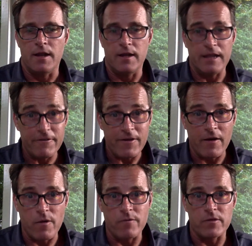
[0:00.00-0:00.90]
If,
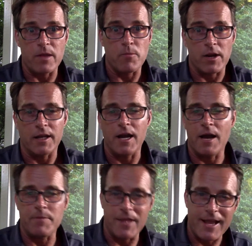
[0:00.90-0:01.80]
however, they bring it
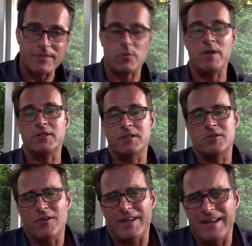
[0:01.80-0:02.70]
up and they ask questions,
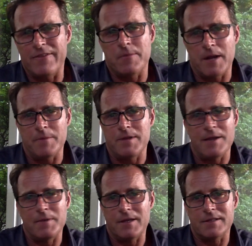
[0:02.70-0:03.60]
certainly give them an
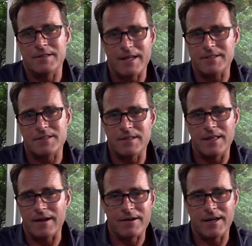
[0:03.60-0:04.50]
update because that's
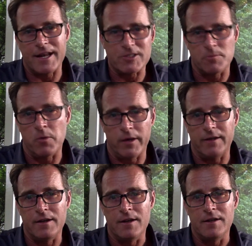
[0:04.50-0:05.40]
their connection point.
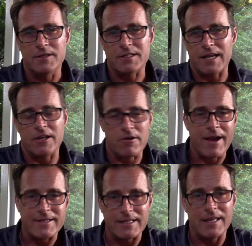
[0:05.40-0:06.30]
Just like you're
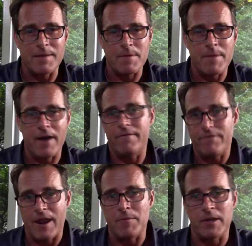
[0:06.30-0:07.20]
asking them about
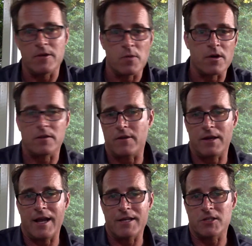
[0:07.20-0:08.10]
family and work, they're
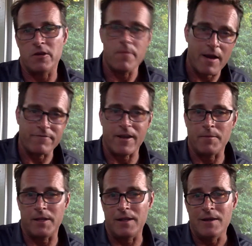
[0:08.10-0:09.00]
going to ask you about
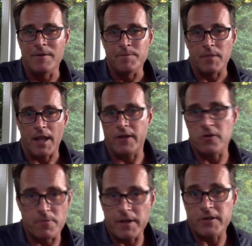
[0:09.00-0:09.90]
family and
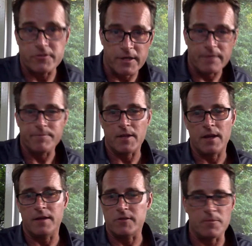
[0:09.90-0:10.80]
your ministry.
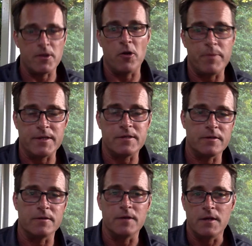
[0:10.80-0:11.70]
Uh, so be open
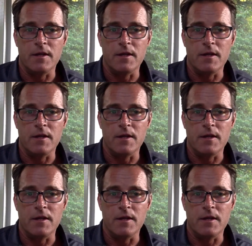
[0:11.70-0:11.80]
to